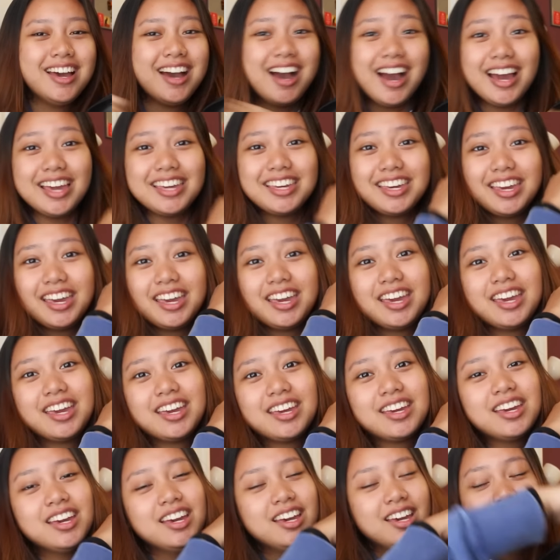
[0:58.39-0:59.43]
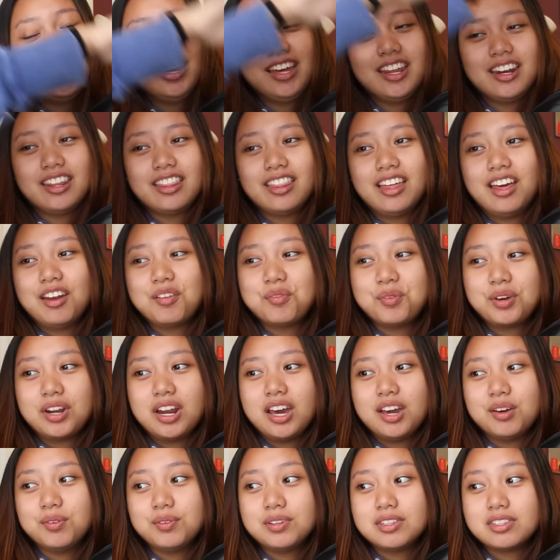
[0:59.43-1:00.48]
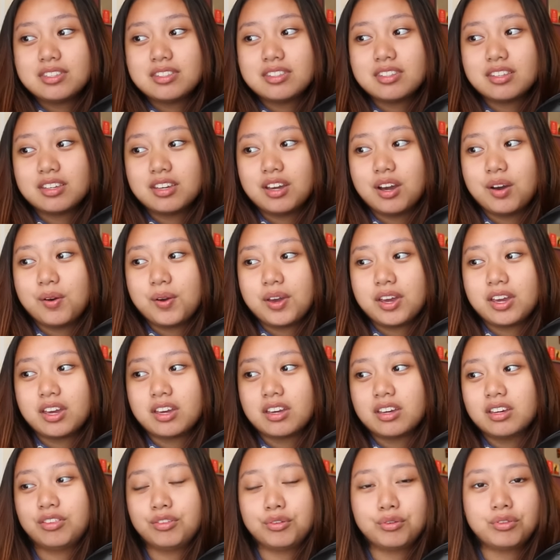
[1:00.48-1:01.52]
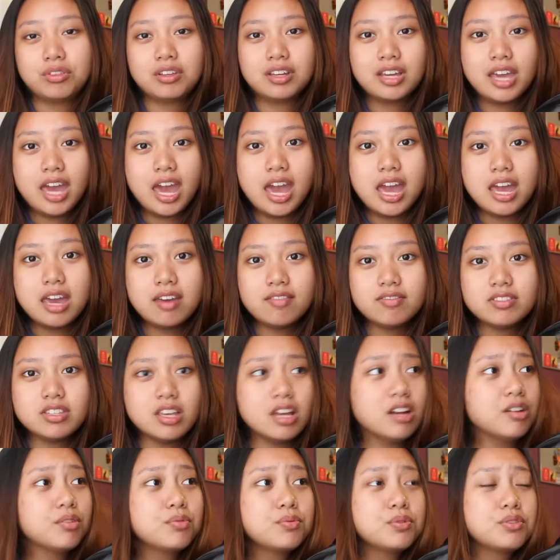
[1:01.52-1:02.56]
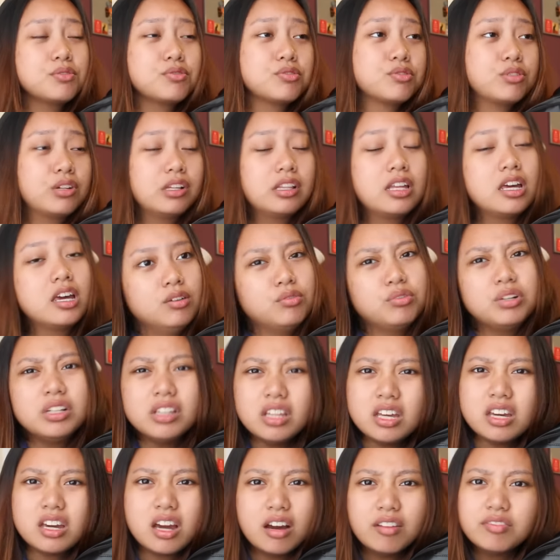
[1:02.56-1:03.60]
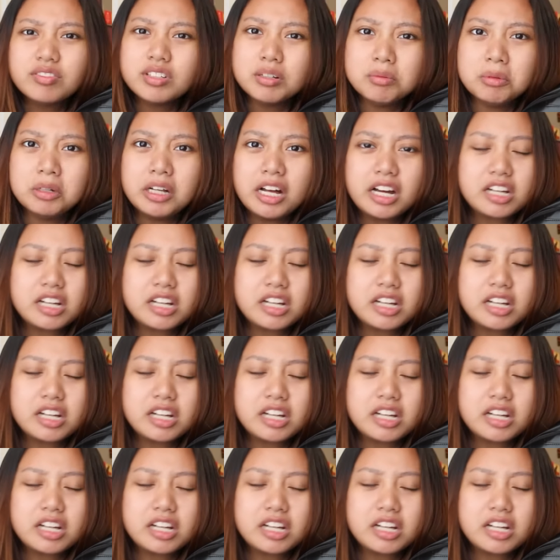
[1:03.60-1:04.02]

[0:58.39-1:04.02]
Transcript: hiking, and then when I was going through the caves, and it was really, really comfortable